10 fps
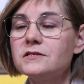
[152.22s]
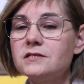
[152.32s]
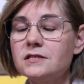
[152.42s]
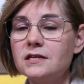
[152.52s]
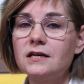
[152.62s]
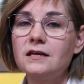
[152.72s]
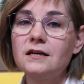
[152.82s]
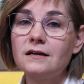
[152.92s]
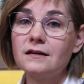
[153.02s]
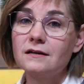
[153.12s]

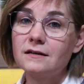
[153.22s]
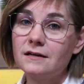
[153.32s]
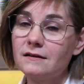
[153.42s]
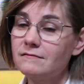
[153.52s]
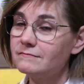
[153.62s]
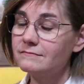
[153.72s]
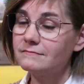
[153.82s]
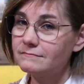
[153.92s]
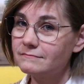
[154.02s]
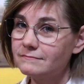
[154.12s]
She
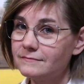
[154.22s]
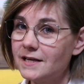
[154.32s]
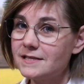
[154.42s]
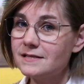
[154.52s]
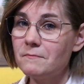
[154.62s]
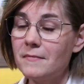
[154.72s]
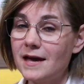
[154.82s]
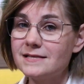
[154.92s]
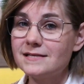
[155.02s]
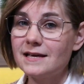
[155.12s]
is an
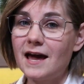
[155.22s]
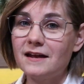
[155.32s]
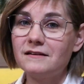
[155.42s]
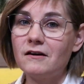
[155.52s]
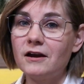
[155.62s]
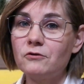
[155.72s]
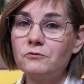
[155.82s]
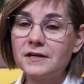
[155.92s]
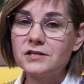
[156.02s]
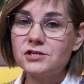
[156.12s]
amazing hand dyer,
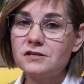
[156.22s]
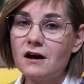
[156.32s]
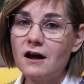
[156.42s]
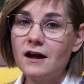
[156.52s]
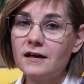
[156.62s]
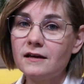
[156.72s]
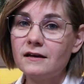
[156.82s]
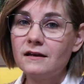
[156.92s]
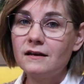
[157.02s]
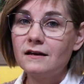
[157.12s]
which I
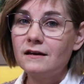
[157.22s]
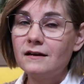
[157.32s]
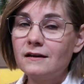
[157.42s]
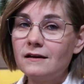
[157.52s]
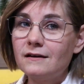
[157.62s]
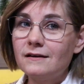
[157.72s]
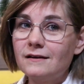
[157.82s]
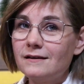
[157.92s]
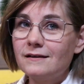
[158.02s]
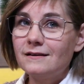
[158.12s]

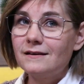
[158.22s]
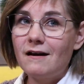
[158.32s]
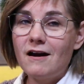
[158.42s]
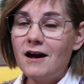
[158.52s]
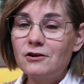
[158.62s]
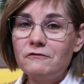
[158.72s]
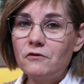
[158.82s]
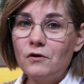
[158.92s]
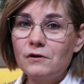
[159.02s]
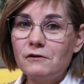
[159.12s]
love
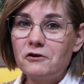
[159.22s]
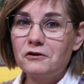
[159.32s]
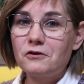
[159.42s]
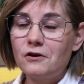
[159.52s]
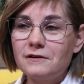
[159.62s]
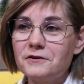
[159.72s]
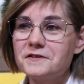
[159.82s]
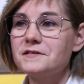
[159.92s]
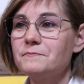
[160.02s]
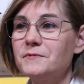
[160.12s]
all of her
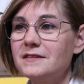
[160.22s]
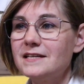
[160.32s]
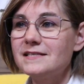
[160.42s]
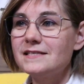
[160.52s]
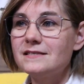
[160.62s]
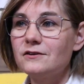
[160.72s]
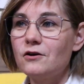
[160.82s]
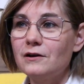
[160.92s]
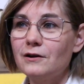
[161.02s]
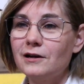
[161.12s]
colors. But this is the
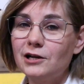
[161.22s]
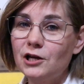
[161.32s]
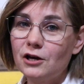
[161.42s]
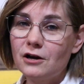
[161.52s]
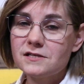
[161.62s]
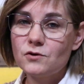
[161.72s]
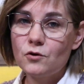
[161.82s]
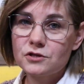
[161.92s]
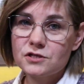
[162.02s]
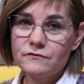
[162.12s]
color Lyra's
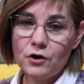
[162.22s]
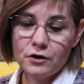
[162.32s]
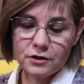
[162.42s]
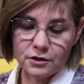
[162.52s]
Oxford.